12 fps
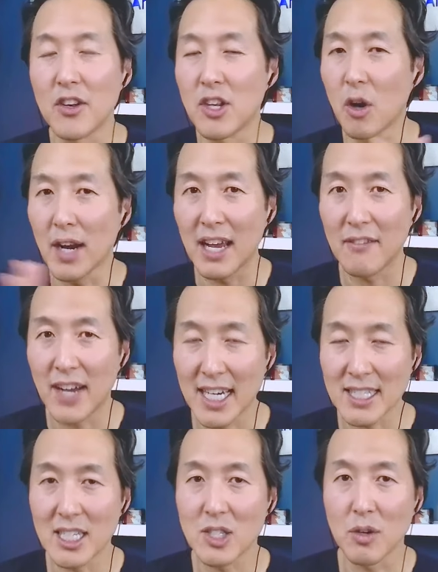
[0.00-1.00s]
If you don't have
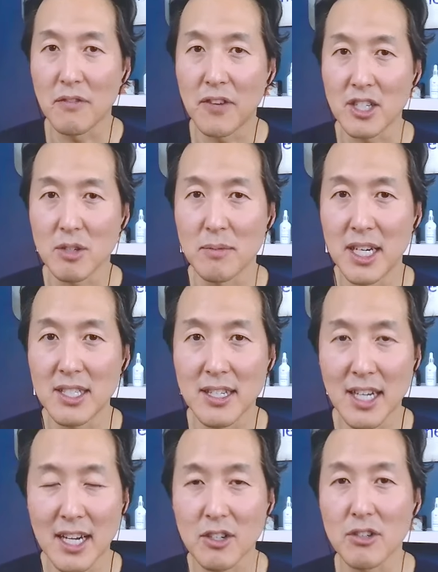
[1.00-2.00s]
access to a functional
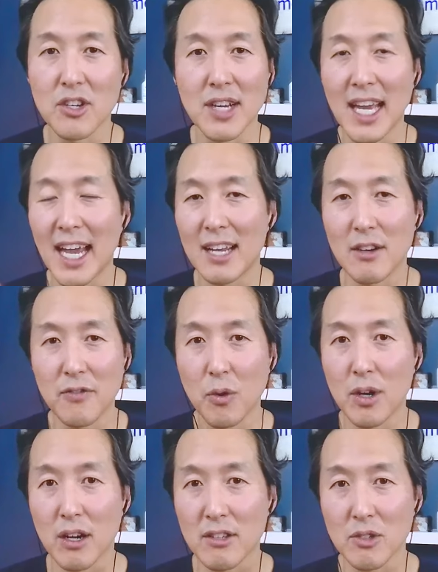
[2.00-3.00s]
medicine doctor, you can't
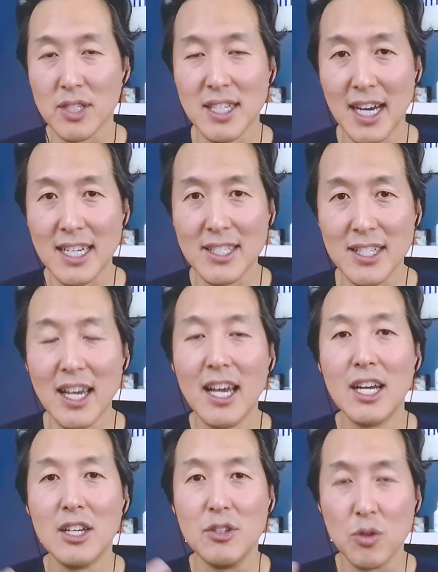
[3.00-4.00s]
afford all those tests.
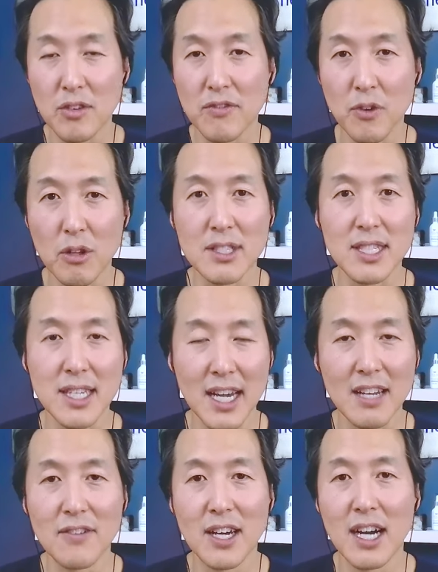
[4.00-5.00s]
Nutrafol is
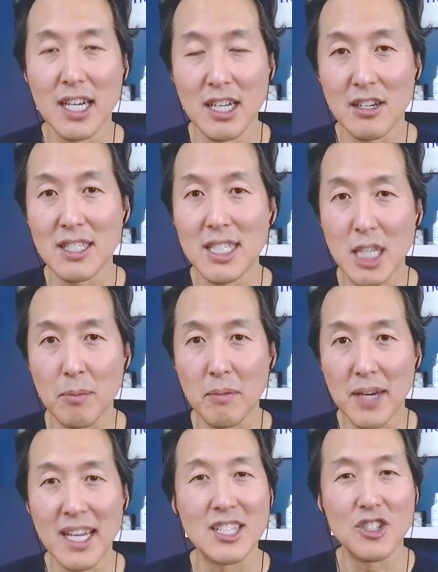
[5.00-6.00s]
kind of a, a good
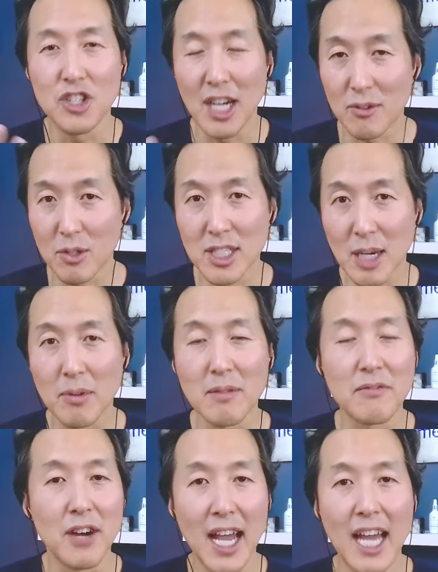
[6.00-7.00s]
supplement, a general
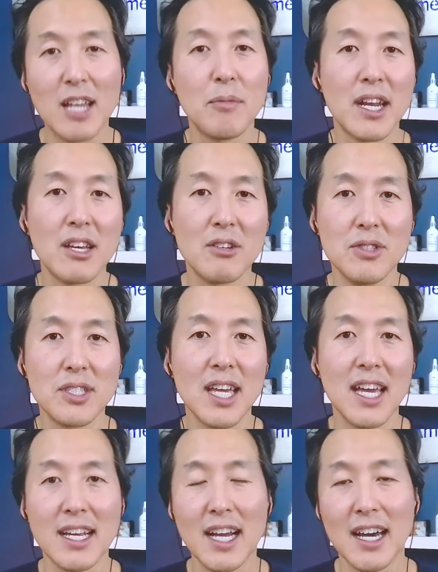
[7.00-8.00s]
supplement for anybody
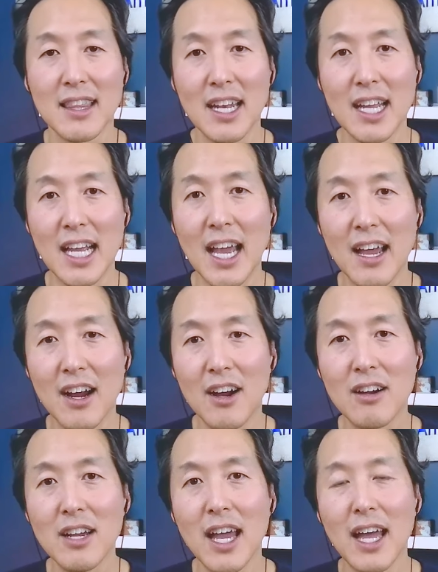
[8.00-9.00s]
who's got thinning
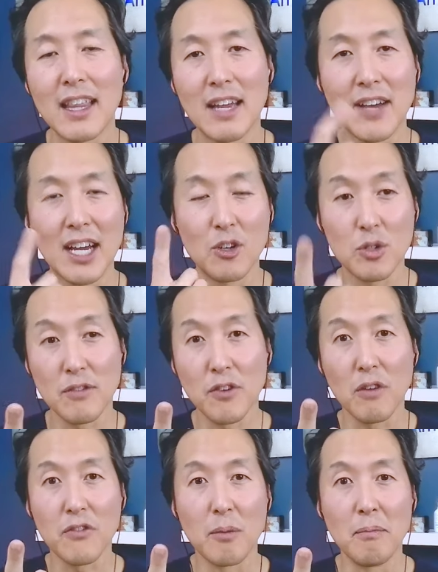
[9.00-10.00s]
hair. They've got
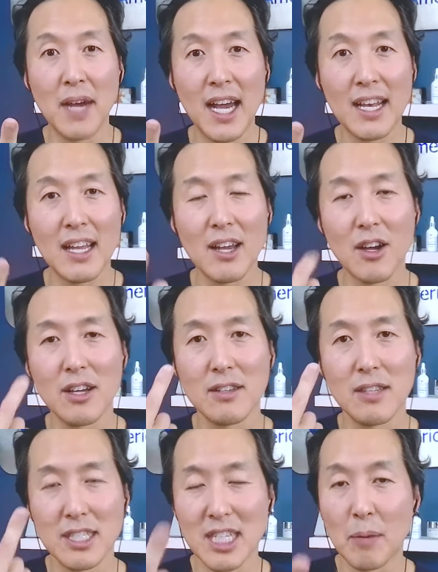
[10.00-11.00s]
Nutrafol for men,
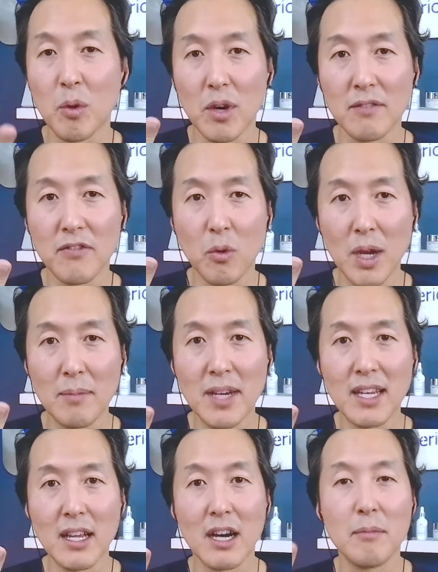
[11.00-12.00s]
a separate one for
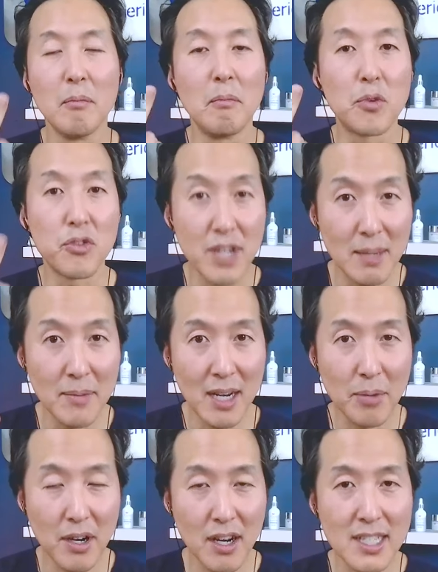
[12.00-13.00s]
women
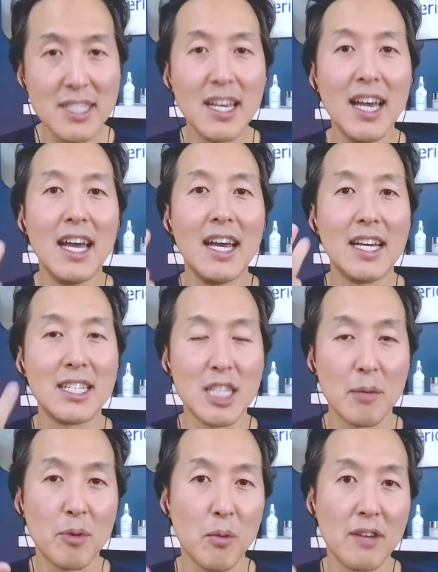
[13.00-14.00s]
premenopause, and a
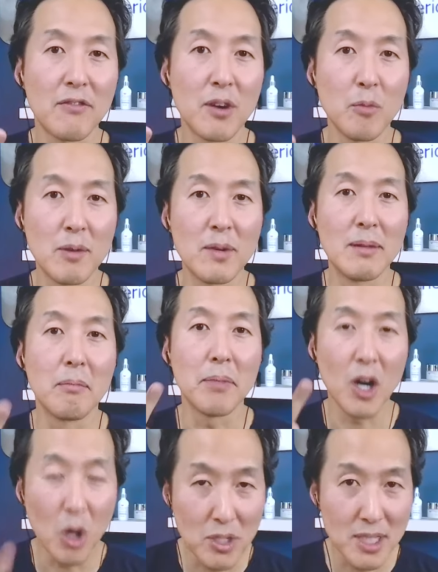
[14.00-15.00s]
separate one for women
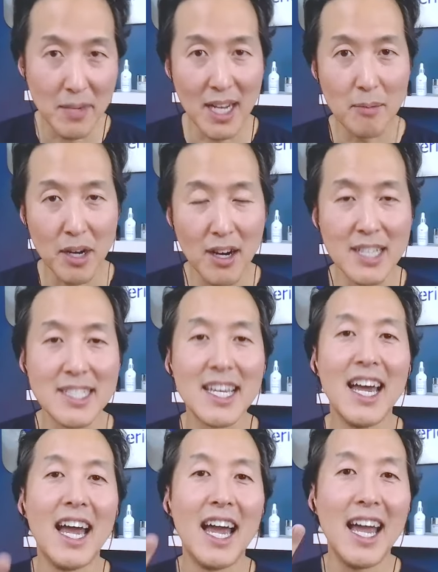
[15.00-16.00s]
postmenopause,
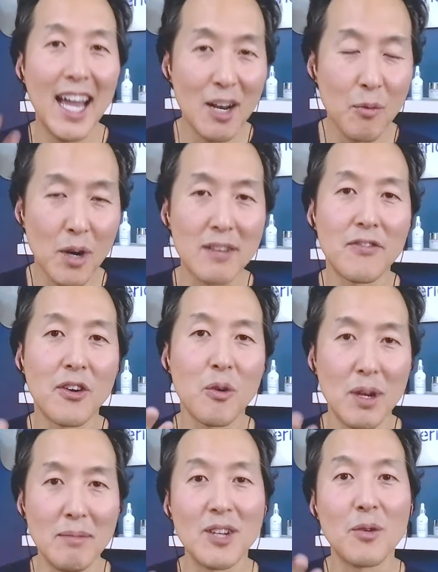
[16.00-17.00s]
and one for
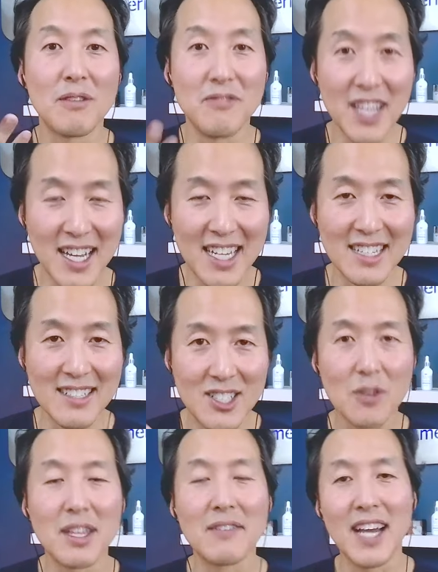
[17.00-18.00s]
women who are vegan.
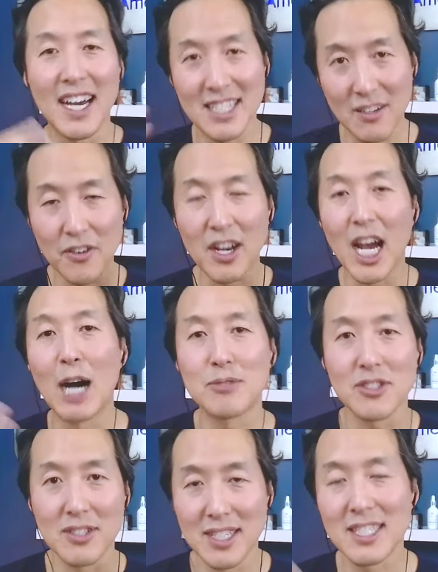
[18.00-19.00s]
So they've got different
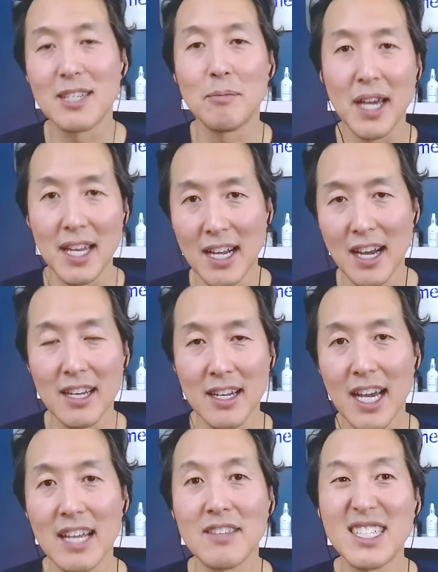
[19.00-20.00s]
options depending
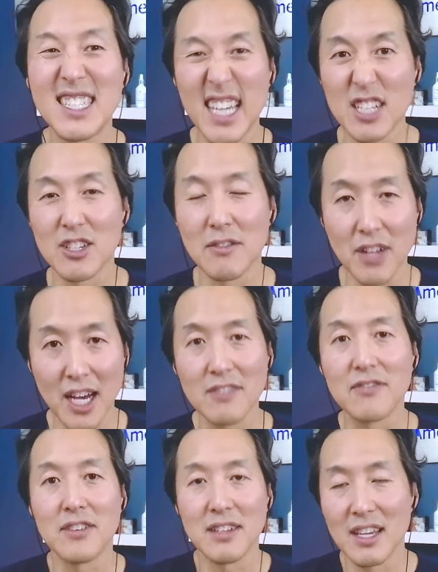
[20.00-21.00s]
on kind of the stage of
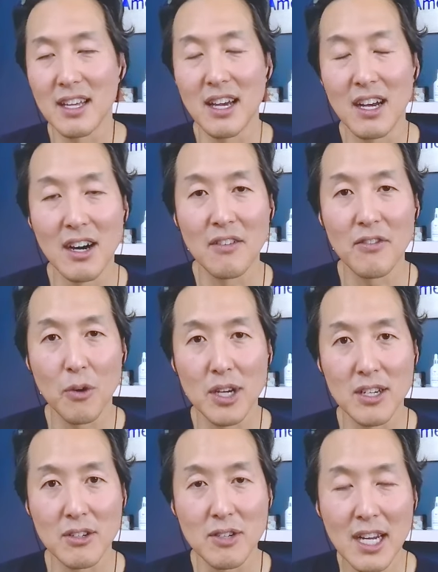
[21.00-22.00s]
life uh, uh,
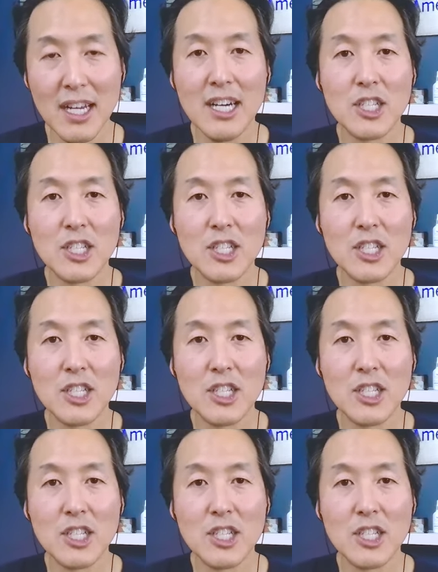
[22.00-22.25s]
for you.